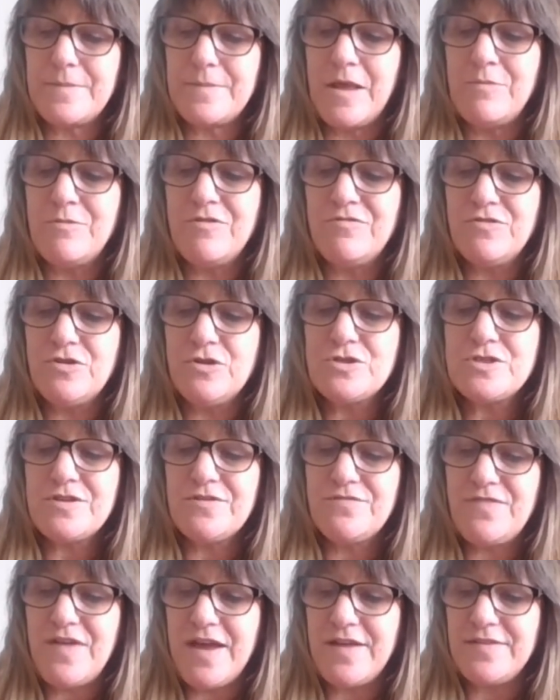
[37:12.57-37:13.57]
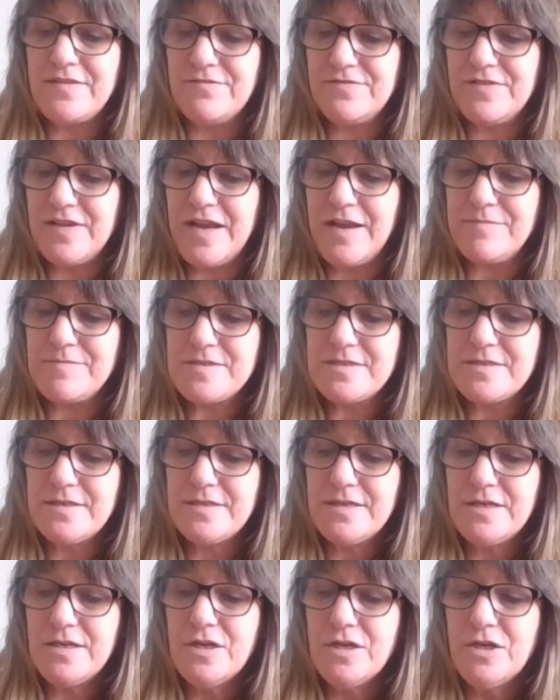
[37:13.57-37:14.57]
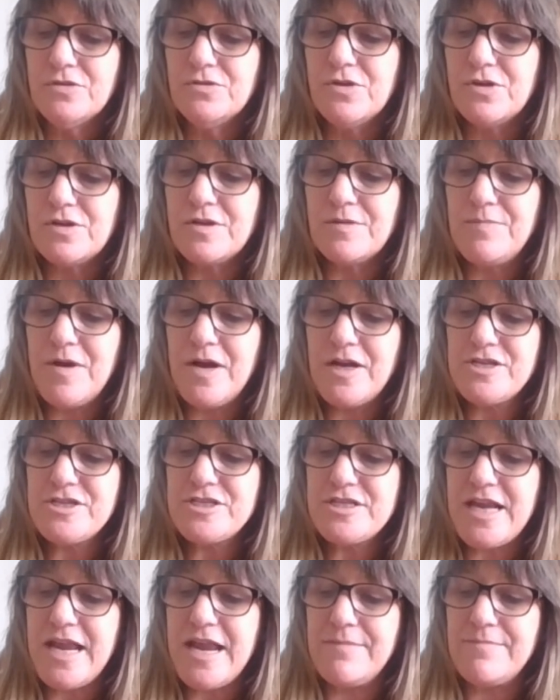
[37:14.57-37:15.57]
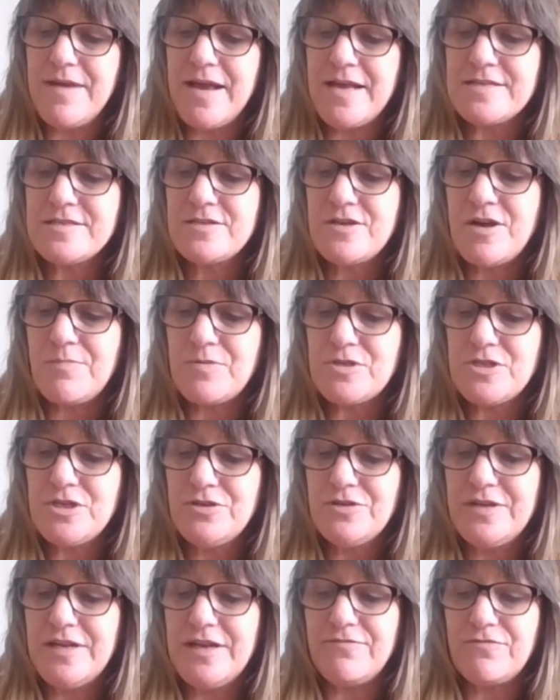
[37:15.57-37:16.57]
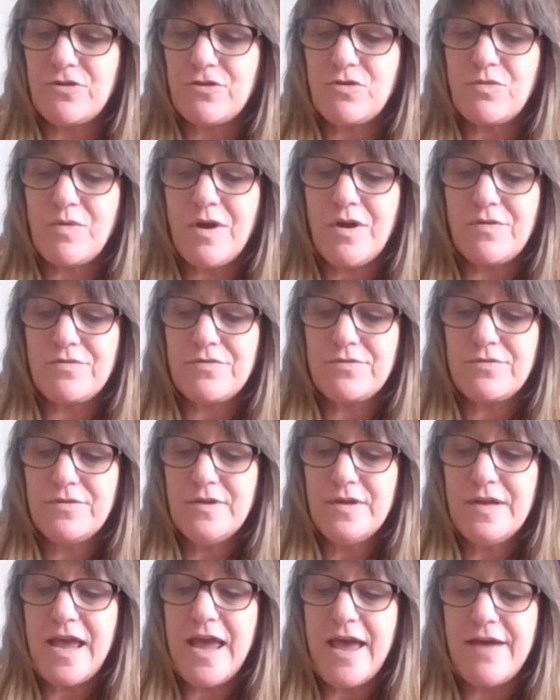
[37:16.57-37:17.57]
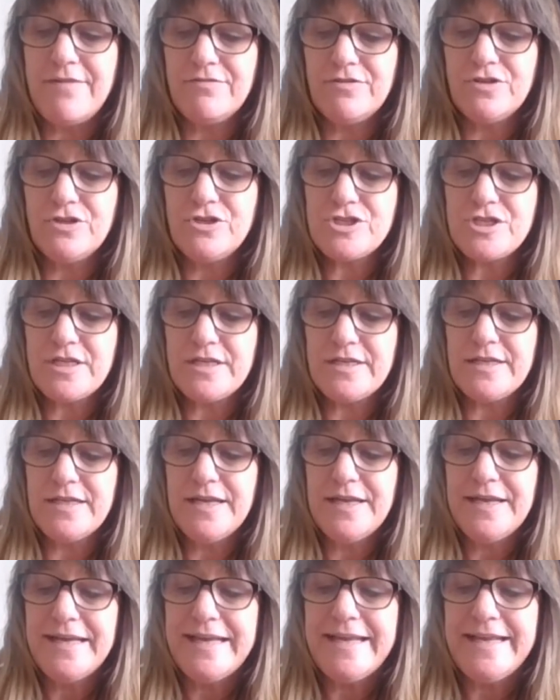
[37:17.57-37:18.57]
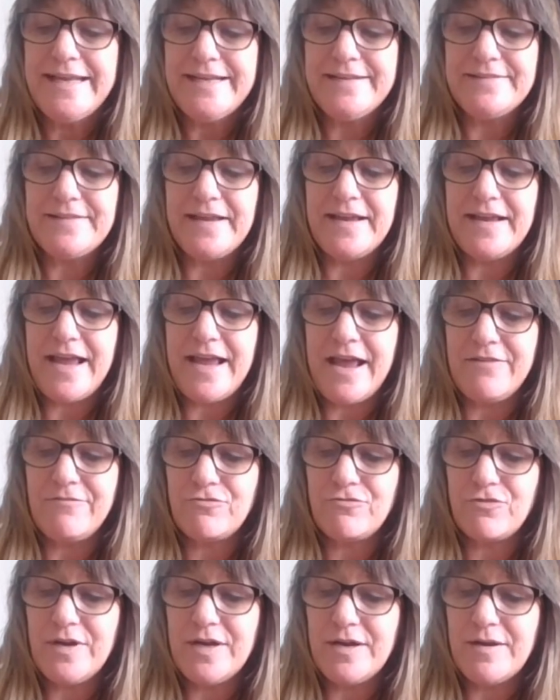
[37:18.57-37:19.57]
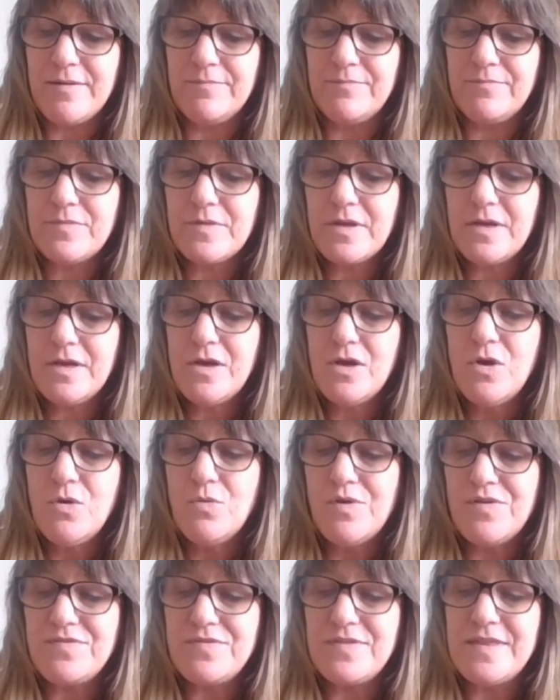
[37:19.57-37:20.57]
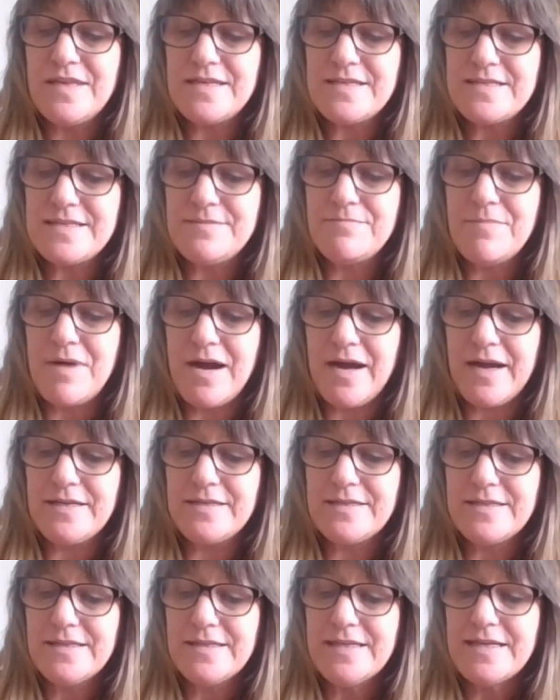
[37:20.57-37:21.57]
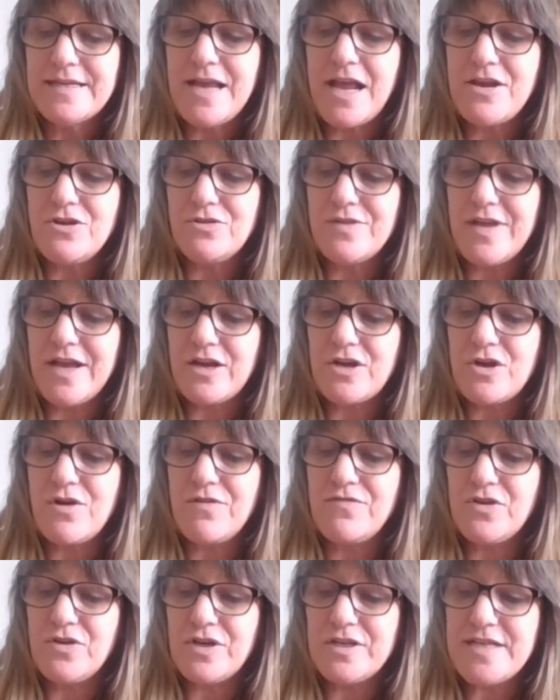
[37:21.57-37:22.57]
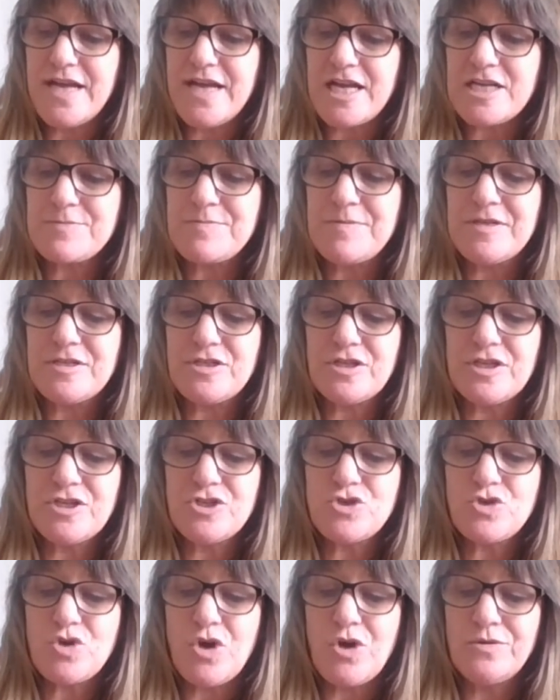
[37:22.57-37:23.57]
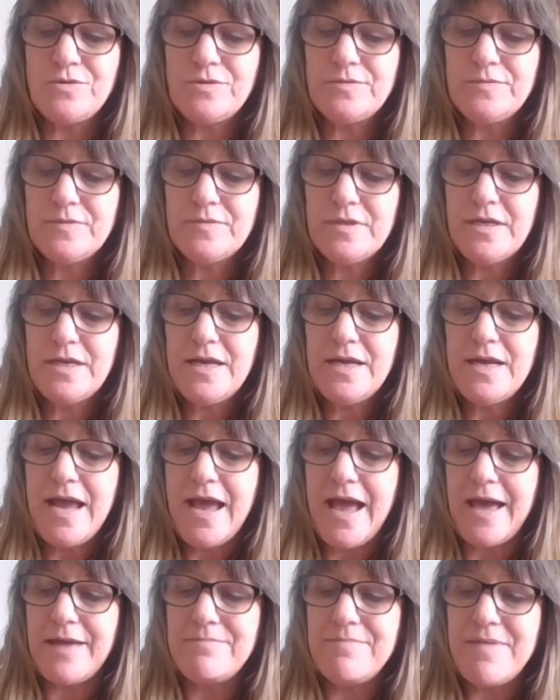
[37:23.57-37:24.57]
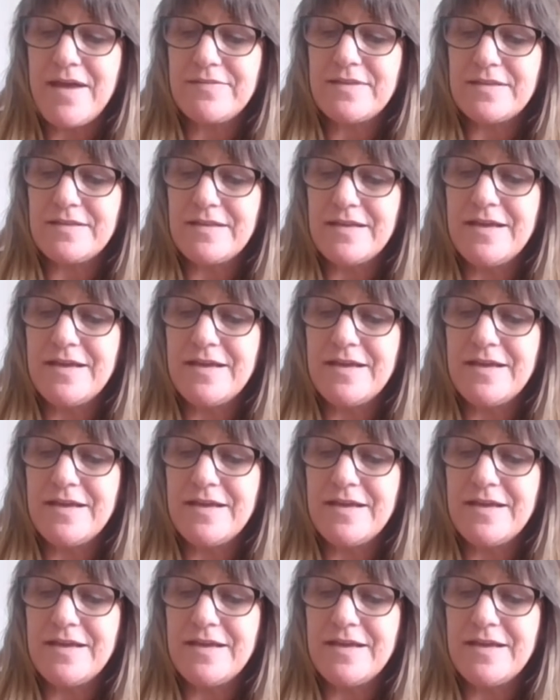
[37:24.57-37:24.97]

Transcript: And refuse to fan the flames. Look upon shame as an opportunity for growth, evolution, healing, and freedom. With this in mind, can you let go of your attachment to control? Admit